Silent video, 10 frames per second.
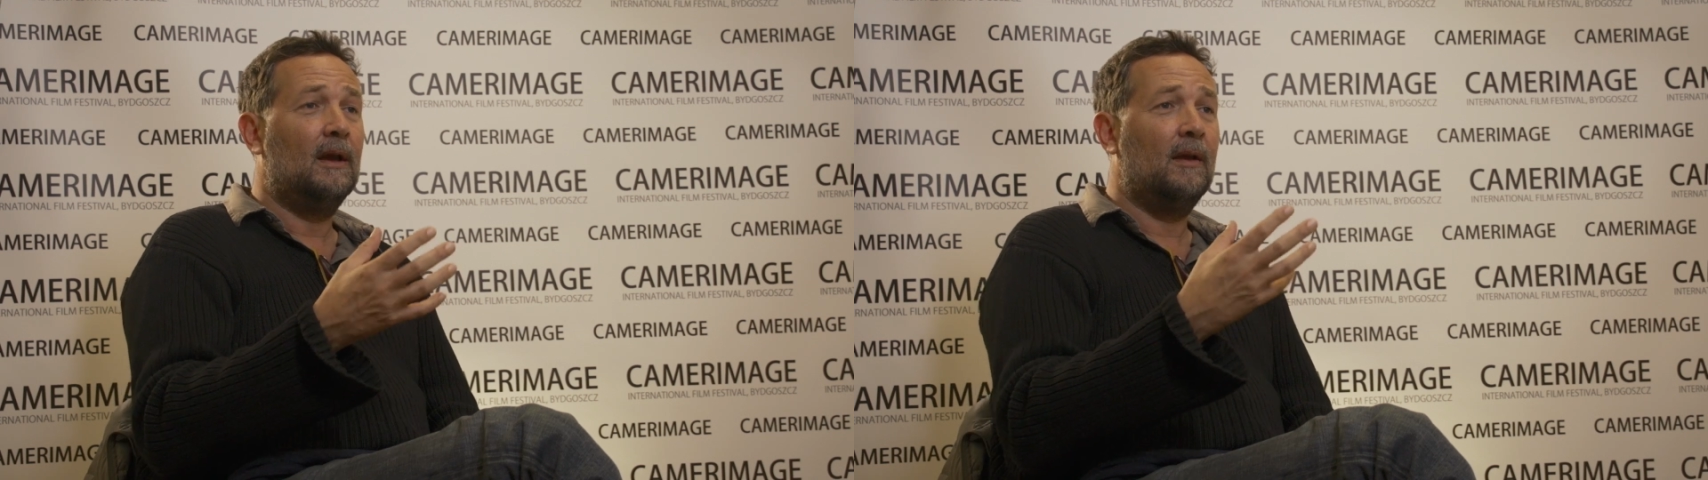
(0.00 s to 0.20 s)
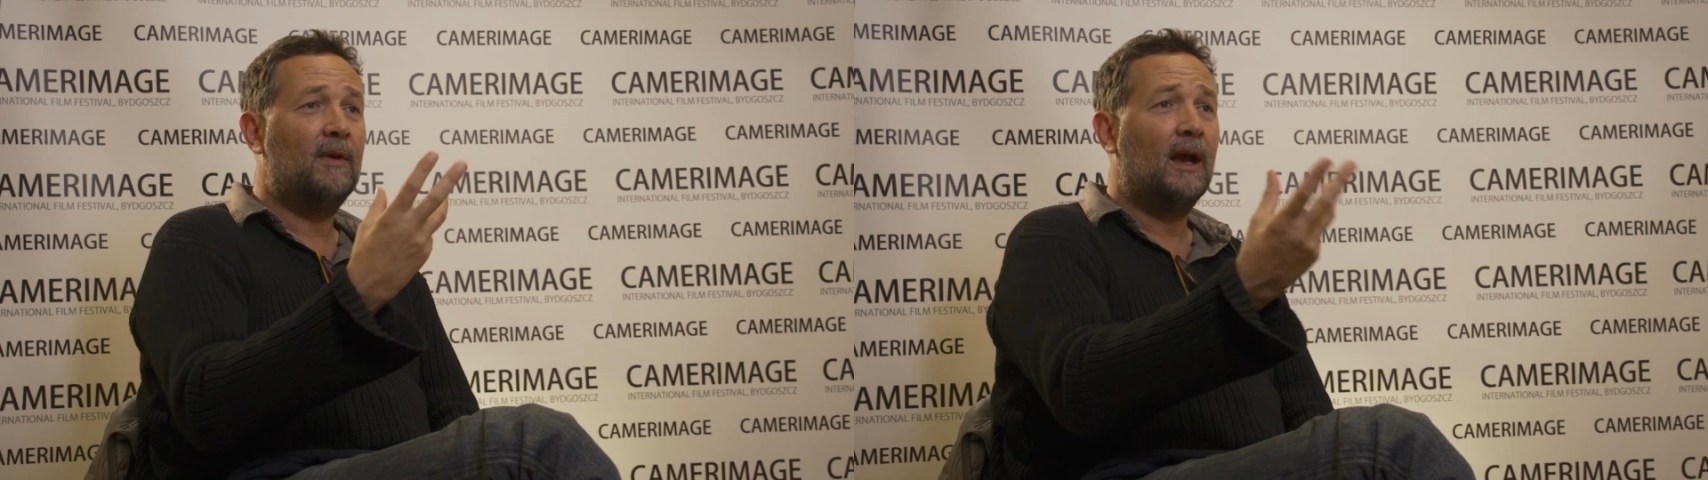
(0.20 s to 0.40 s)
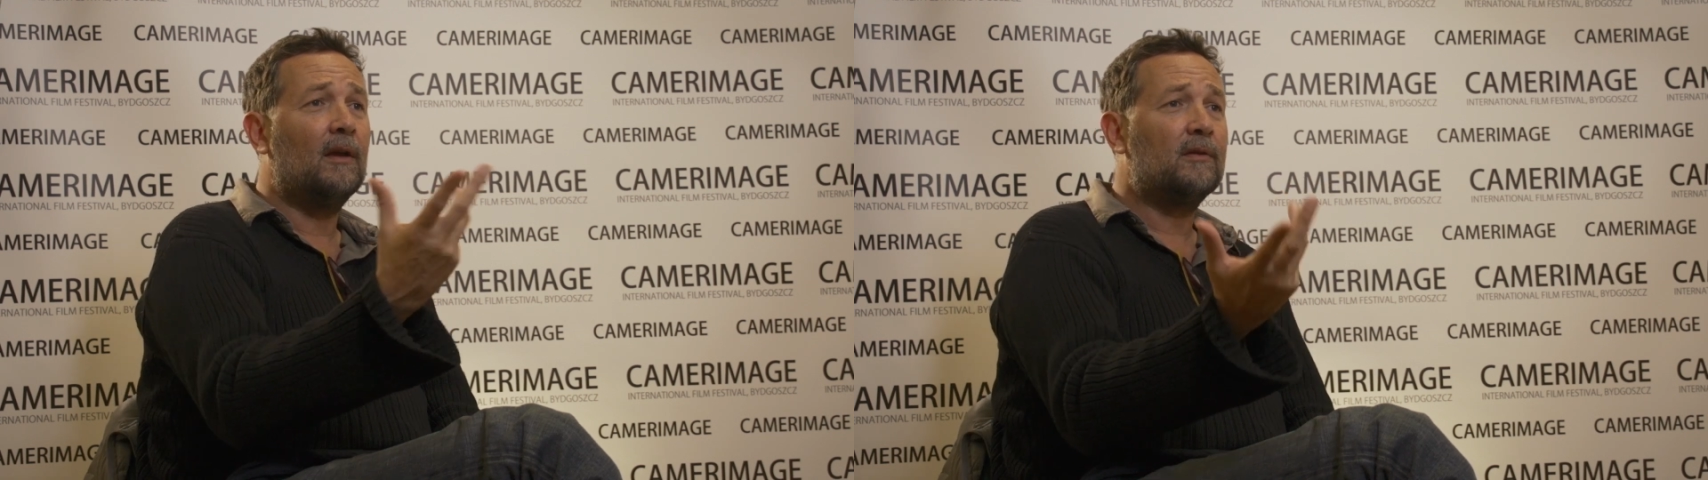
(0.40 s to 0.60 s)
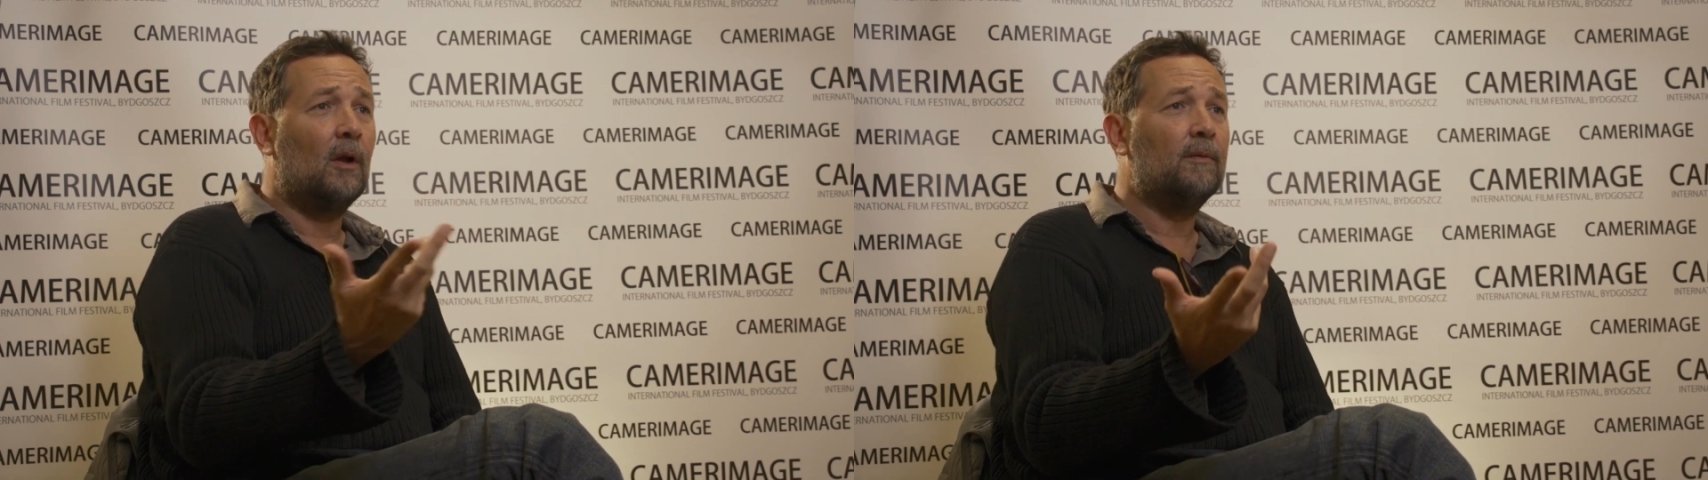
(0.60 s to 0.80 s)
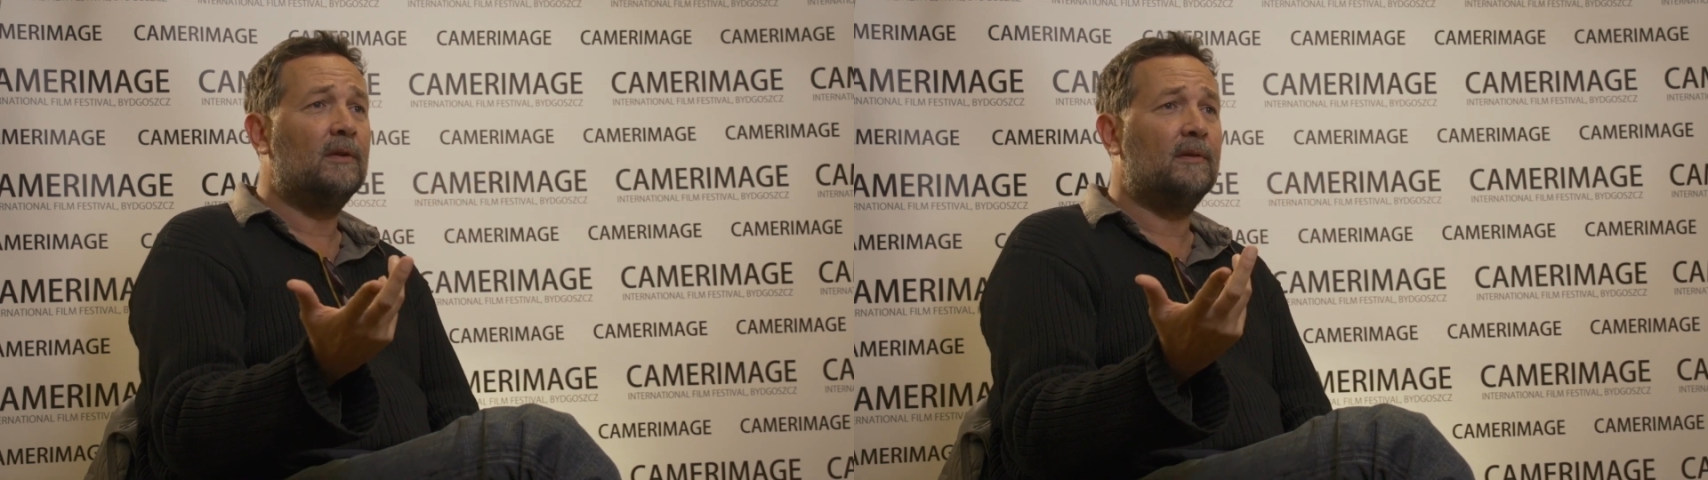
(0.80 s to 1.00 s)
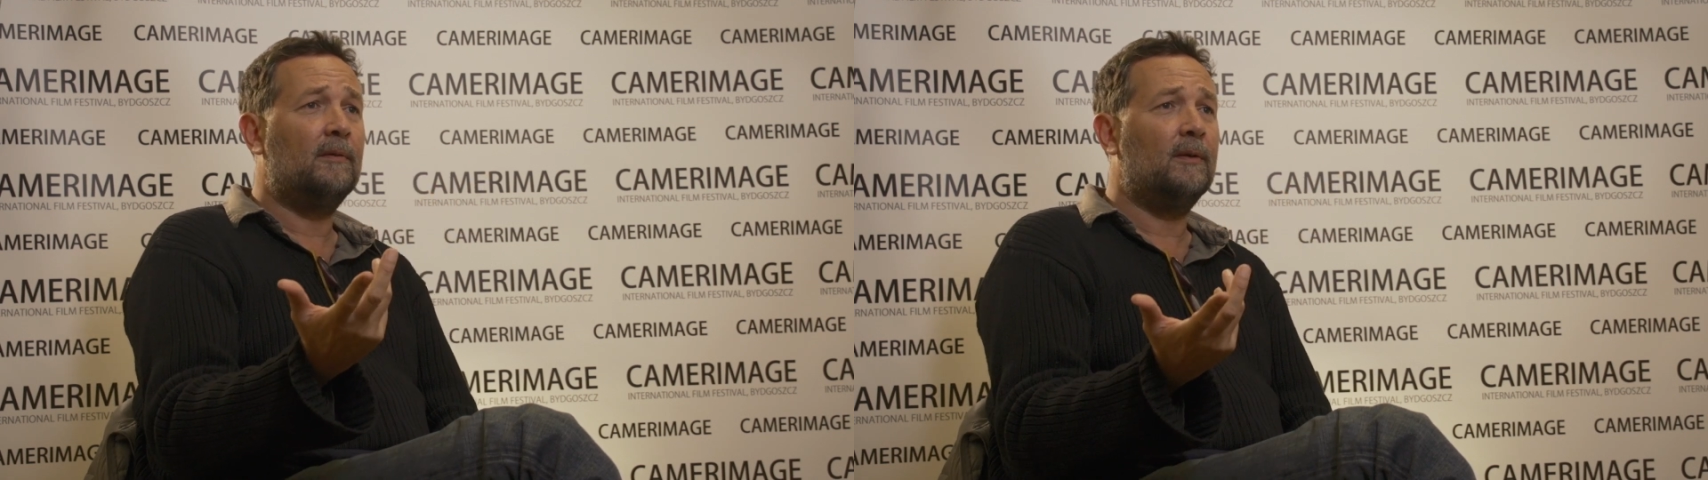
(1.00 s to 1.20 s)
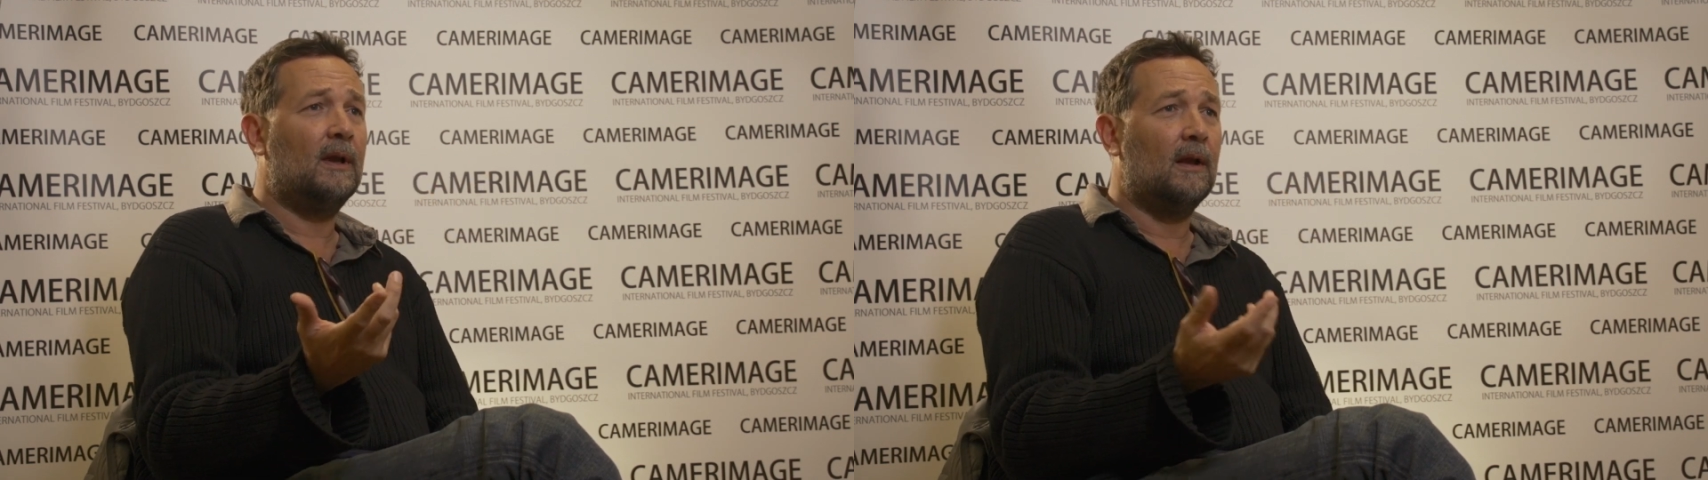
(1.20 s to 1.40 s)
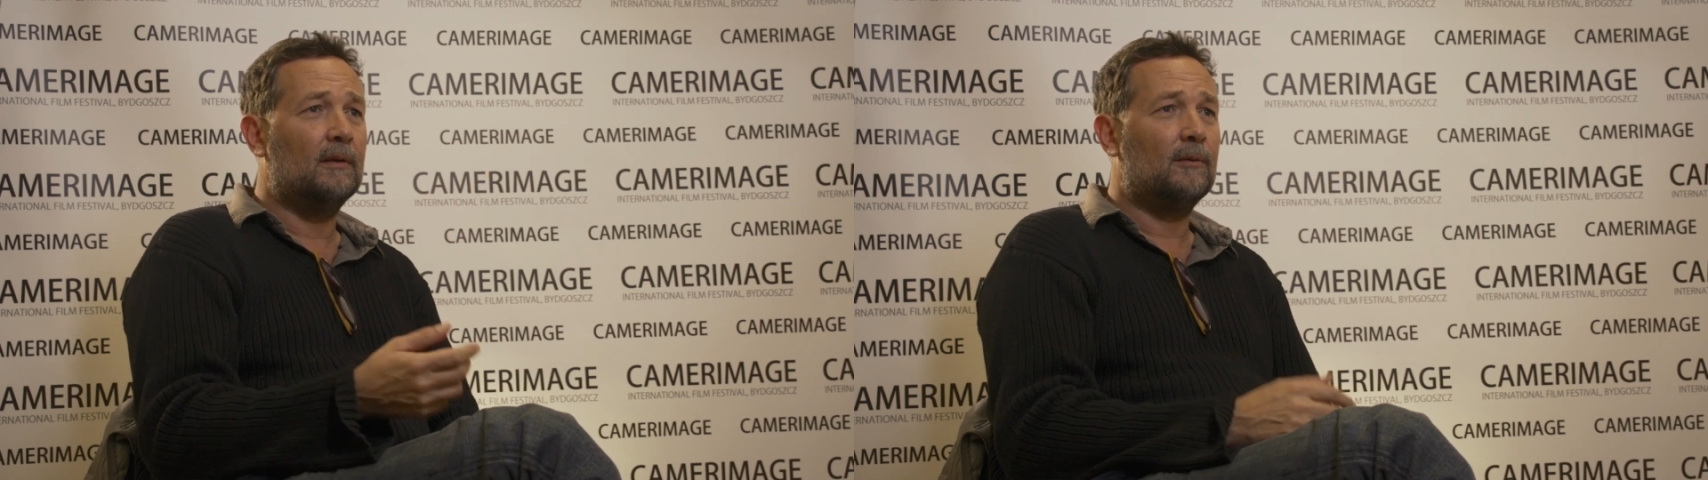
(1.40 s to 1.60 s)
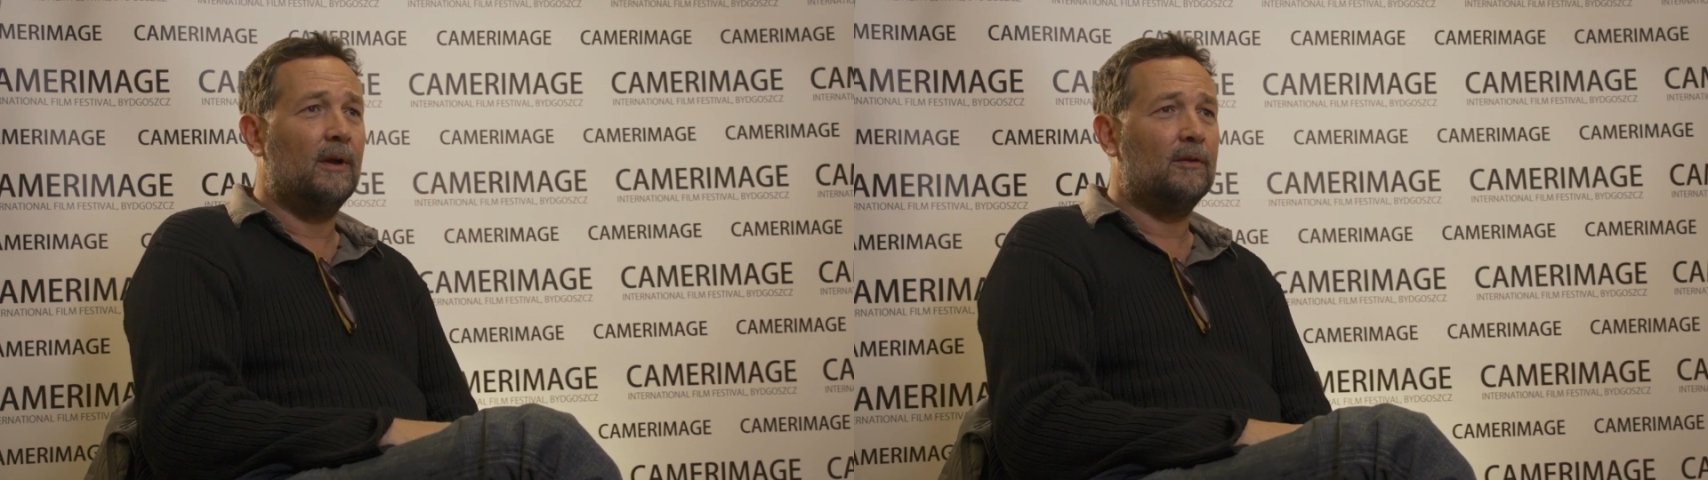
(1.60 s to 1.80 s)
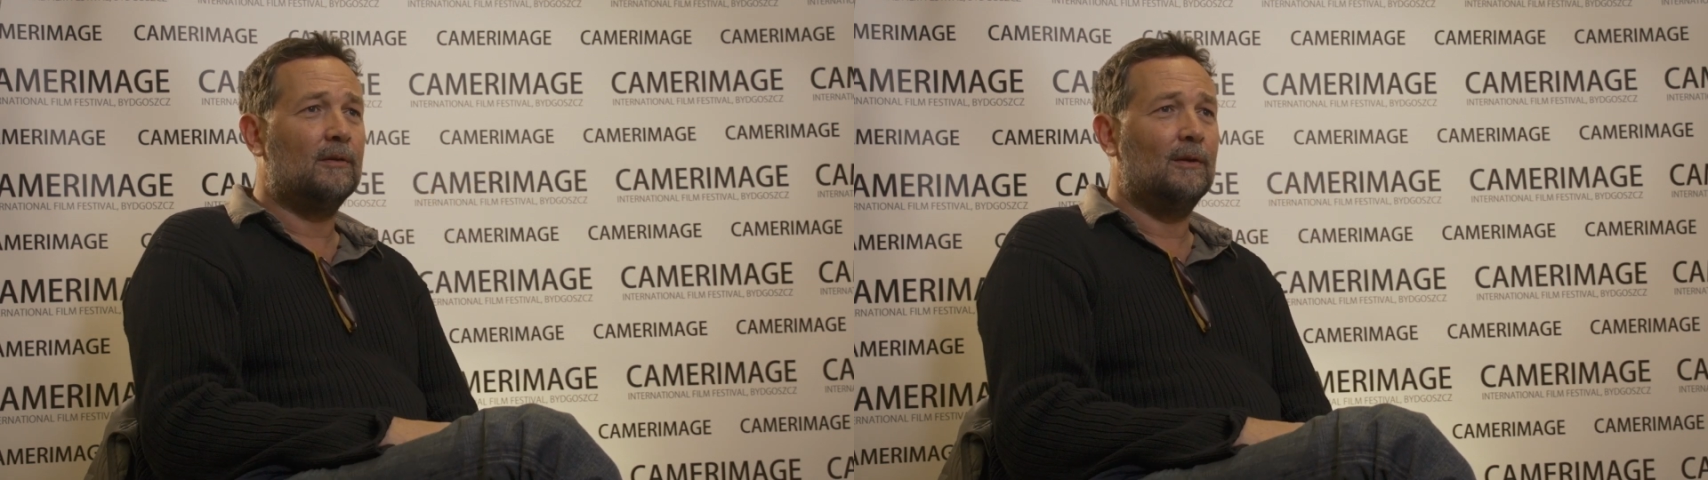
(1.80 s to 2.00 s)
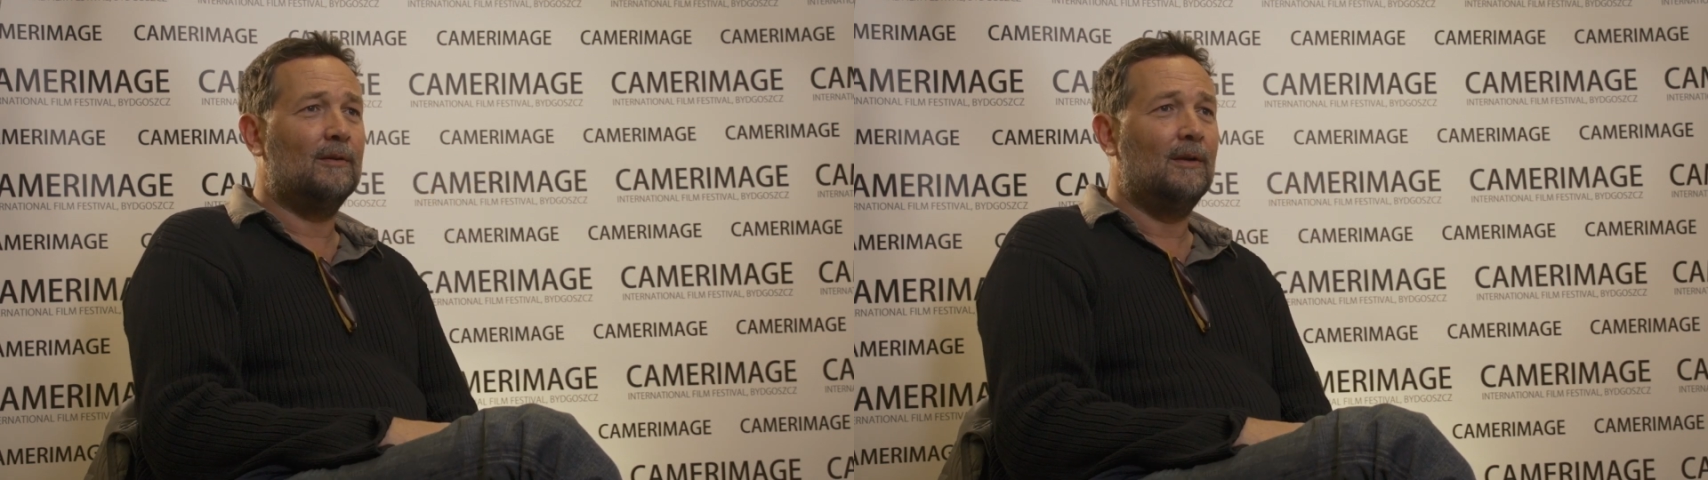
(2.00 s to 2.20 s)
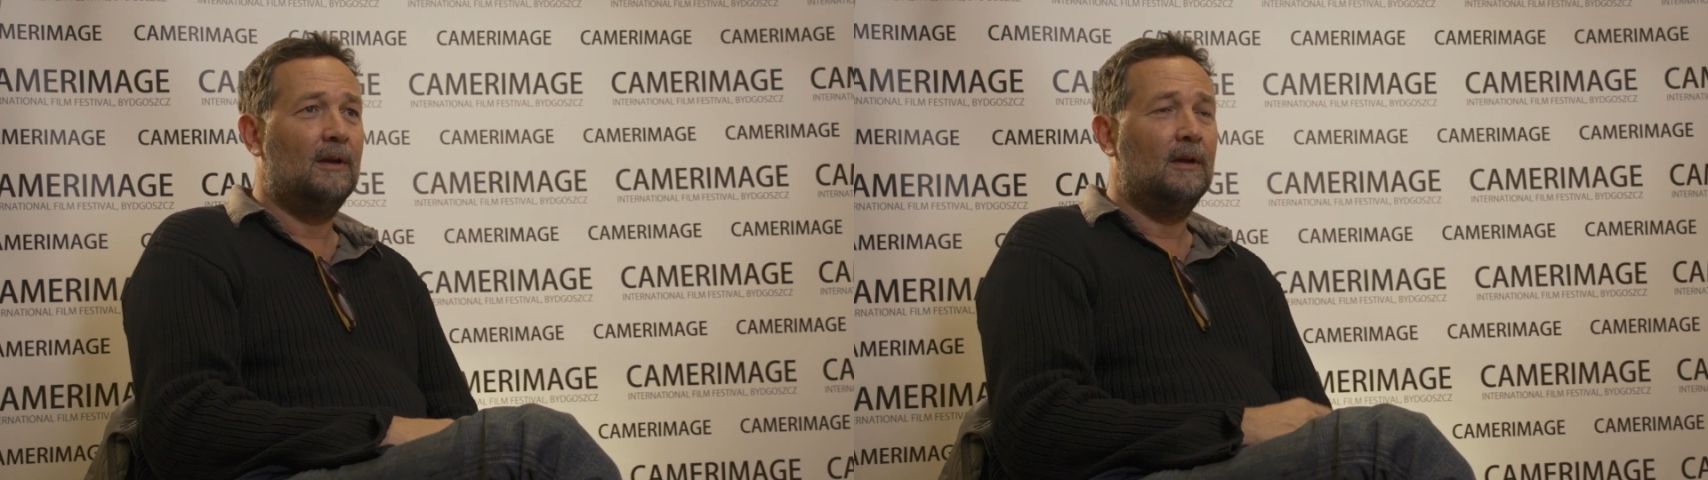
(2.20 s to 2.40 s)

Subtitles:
and they ask all these different kind of questions